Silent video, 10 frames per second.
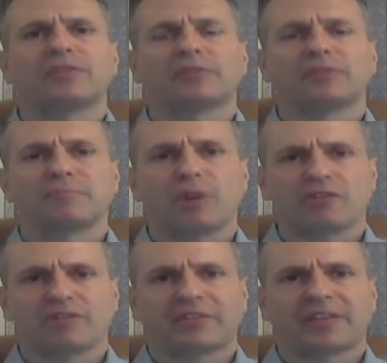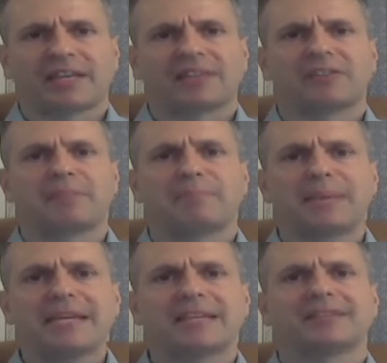of democracy, as the
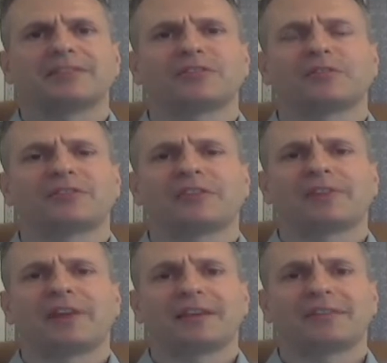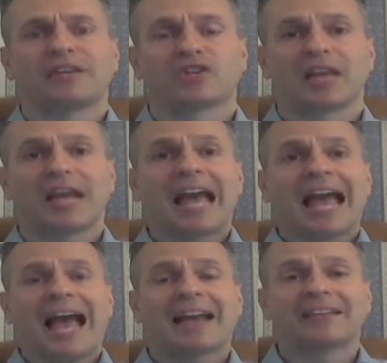beacons of civilization,
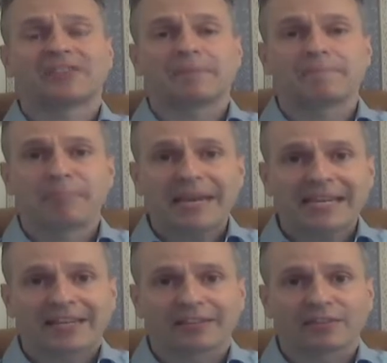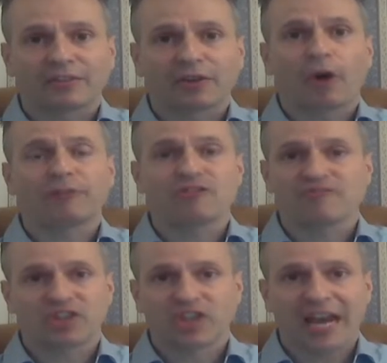and as the beacons of
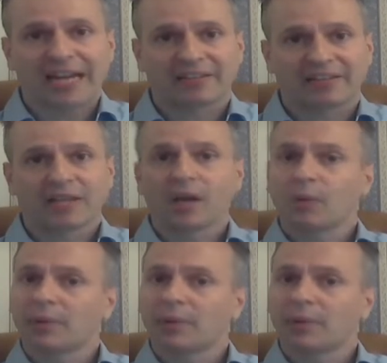Christianity.